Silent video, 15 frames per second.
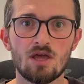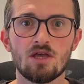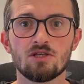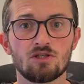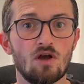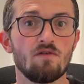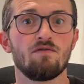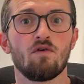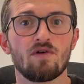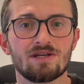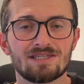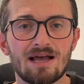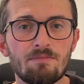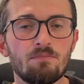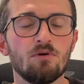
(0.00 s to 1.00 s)
So for
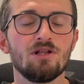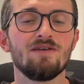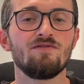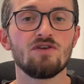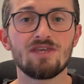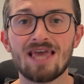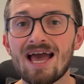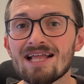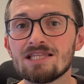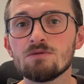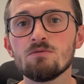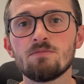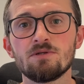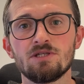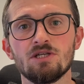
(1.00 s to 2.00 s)
example, if you get to
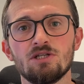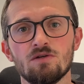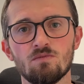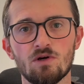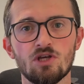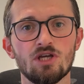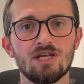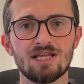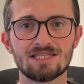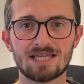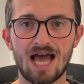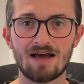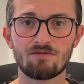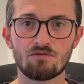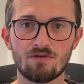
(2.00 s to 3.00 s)
a position where you need to
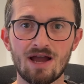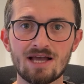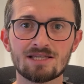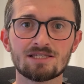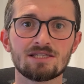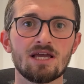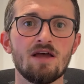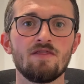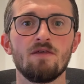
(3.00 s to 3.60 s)
have a rest,